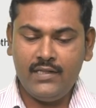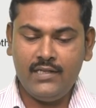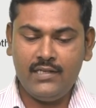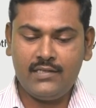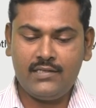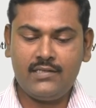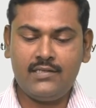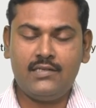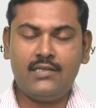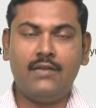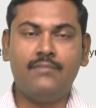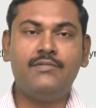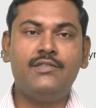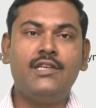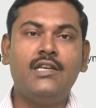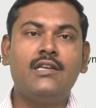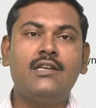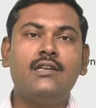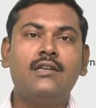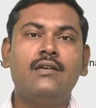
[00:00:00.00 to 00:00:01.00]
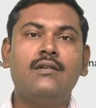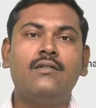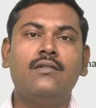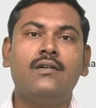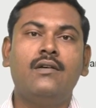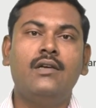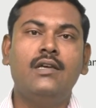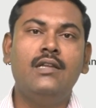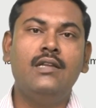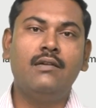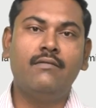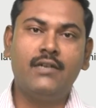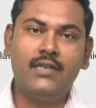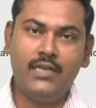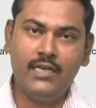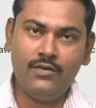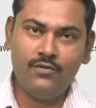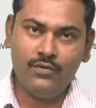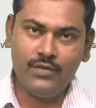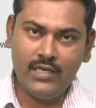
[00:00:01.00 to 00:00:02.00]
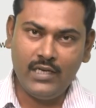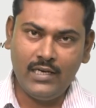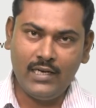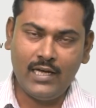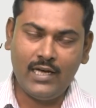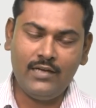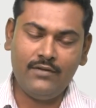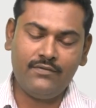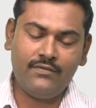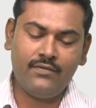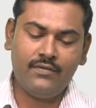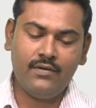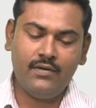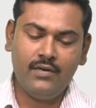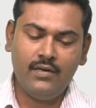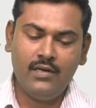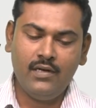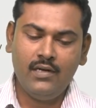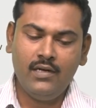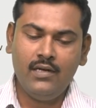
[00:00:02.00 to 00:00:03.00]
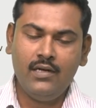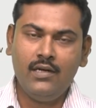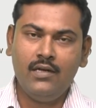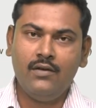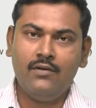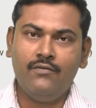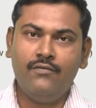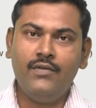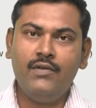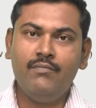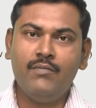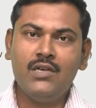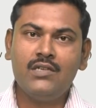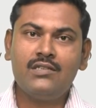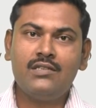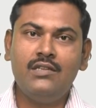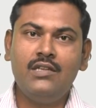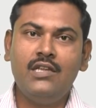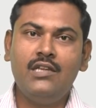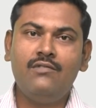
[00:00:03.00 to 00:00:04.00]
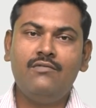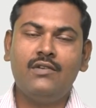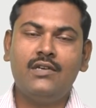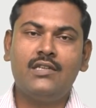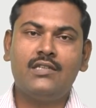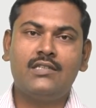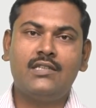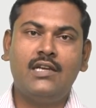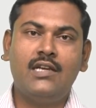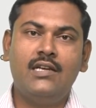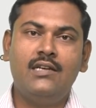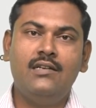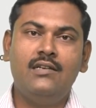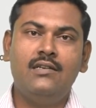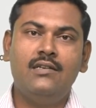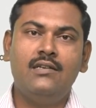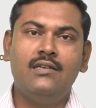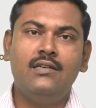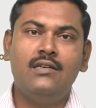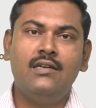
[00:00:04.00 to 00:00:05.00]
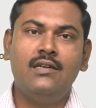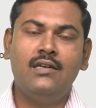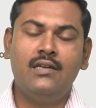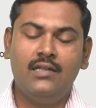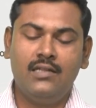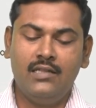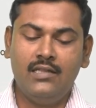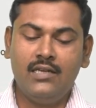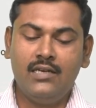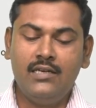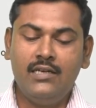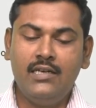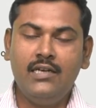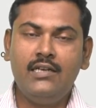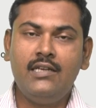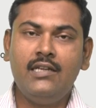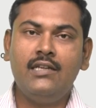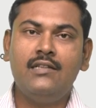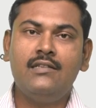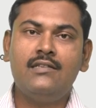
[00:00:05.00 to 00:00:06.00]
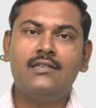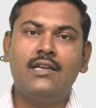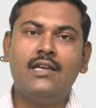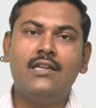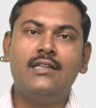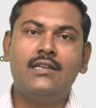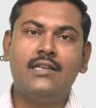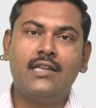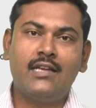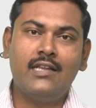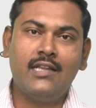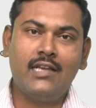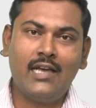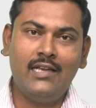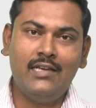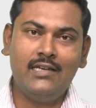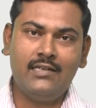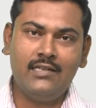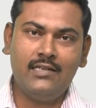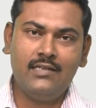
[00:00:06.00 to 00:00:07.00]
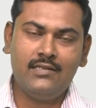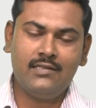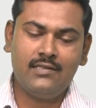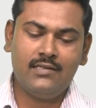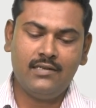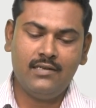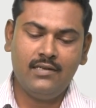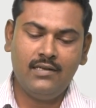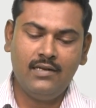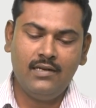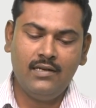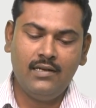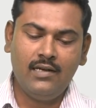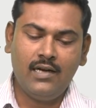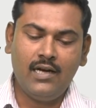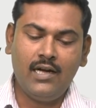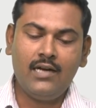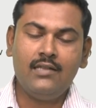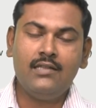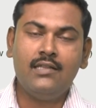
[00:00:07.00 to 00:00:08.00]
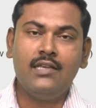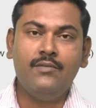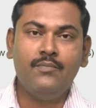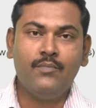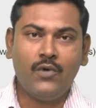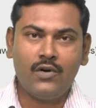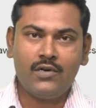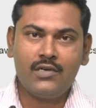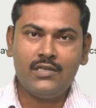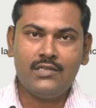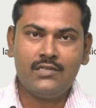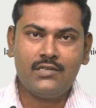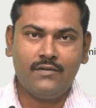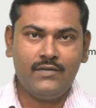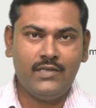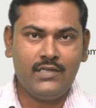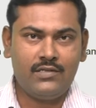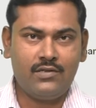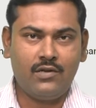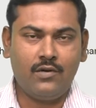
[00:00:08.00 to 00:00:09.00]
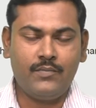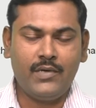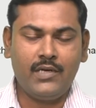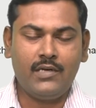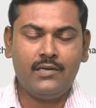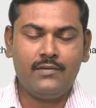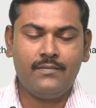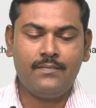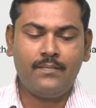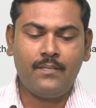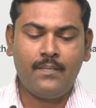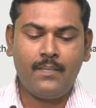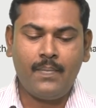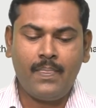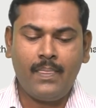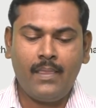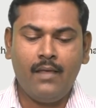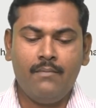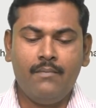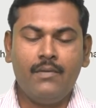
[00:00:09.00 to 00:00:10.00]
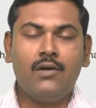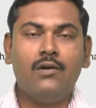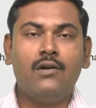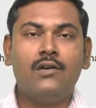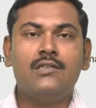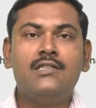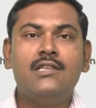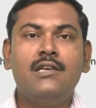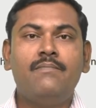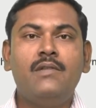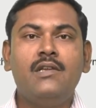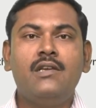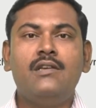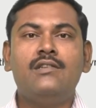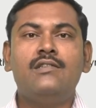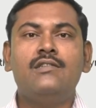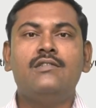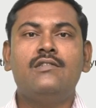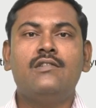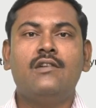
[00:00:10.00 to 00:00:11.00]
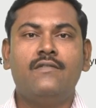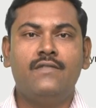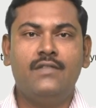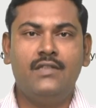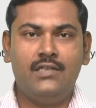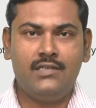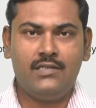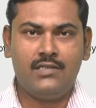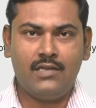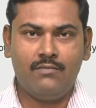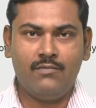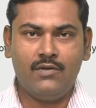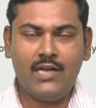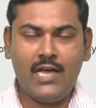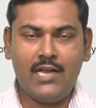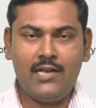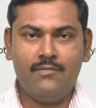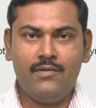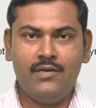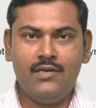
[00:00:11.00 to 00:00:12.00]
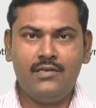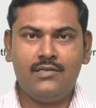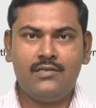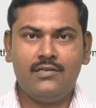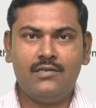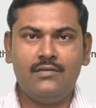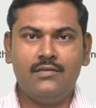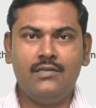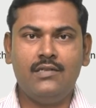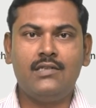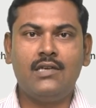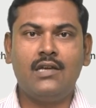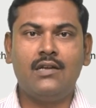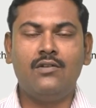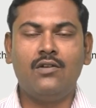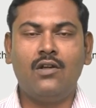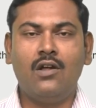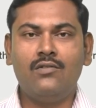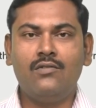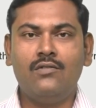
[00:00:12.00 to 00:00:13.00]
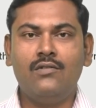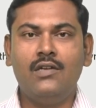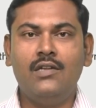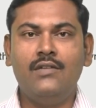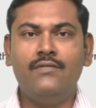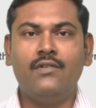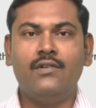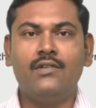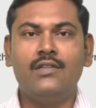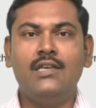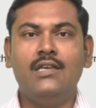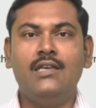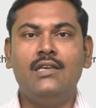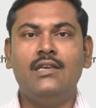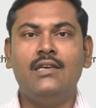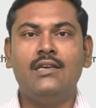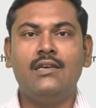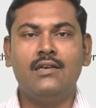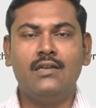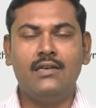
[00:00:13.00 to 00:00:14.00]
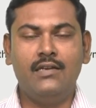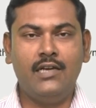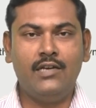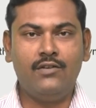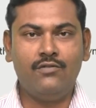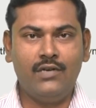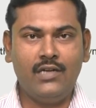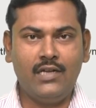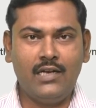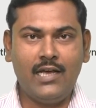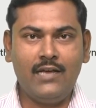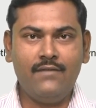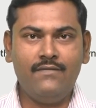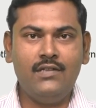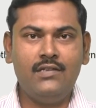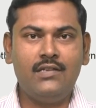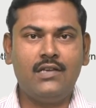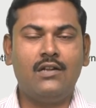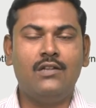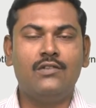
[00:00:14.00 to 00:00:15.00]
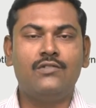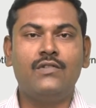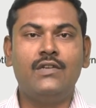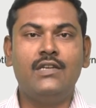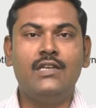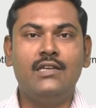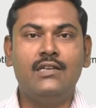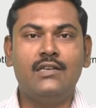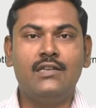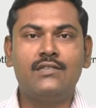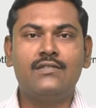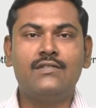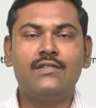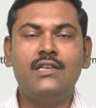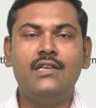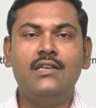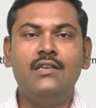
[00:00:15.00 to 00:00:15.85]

subject in our day-to-day life, we must need to understand the details and the technicalities and the importance of this topic, because the applications of this thermodynamics, these are not only for the day-to-day life, these are also in industry,